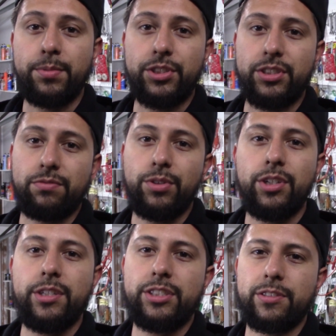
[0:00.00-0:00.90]
but just
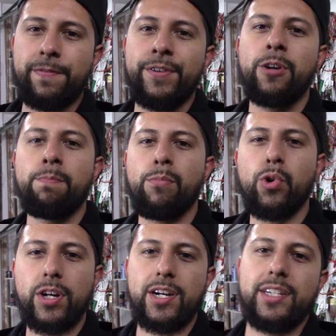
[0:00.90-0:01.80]
really just film
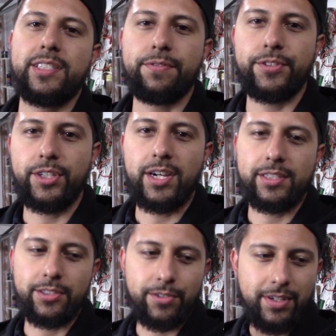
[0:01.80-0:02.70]
more content for you guys.
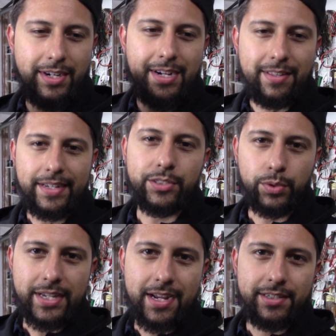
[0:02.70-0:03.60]
So that's
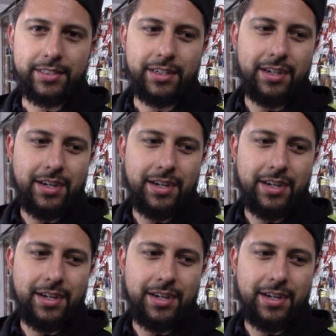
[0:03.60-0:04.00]
what that is.